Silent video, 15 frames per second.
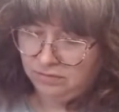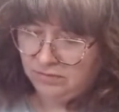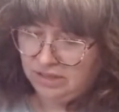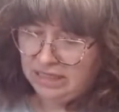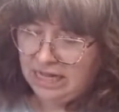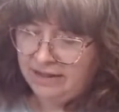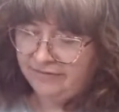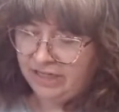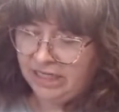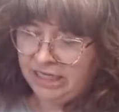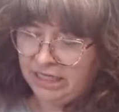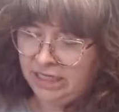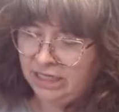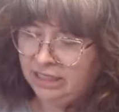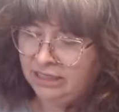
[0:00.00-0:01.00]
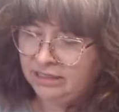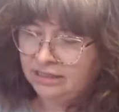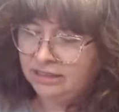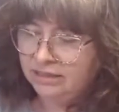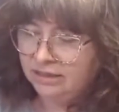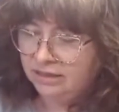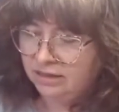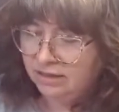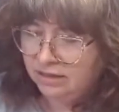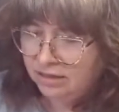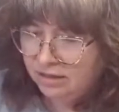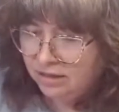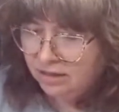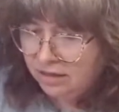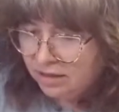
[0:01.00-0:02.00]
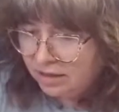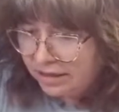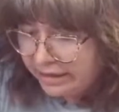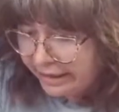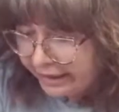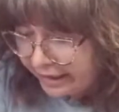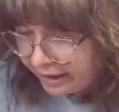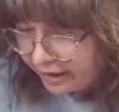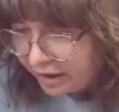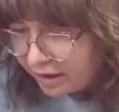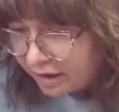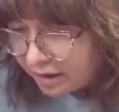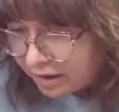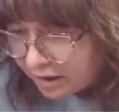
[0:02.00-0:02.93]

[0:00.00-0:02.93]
Love it. Did I get it all?